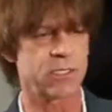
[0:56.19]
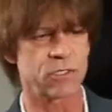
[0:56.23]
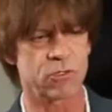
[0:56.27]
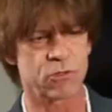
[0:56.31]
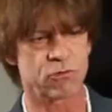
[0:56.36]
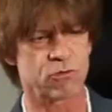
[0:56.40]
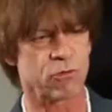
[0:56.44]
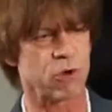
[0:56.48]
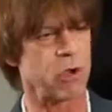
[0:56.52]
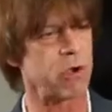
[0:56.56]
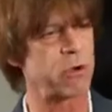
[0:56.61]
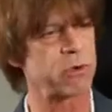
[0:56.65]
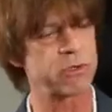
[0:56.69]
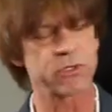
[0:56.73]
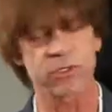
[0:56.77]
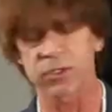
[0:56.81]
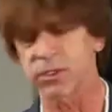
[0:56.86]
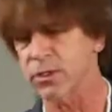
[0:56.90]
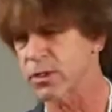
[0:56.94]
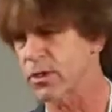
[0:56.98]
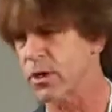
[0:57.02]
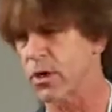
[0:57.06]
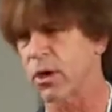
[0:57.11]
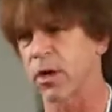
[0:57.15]

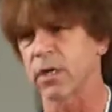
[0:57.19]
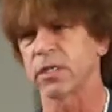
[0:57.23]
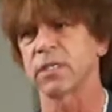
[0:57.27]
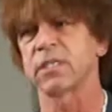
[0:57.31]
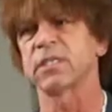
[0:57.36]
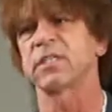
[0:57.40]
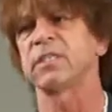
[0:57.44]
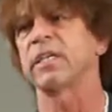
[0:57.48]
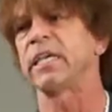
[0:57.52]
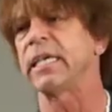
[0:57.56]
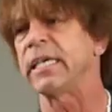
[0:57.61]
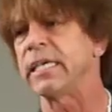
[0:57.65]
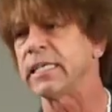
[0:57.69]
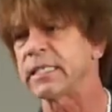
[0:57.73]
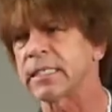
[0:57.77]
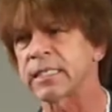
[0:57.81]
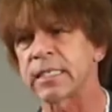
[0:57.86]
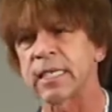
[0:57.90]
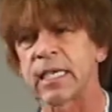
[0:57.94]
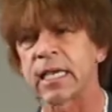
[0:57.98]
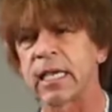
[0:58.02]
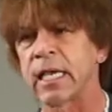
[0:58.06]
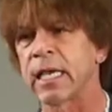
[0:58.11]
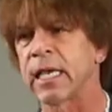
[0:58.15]
strokes, heart
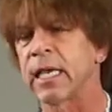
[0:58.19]
disease,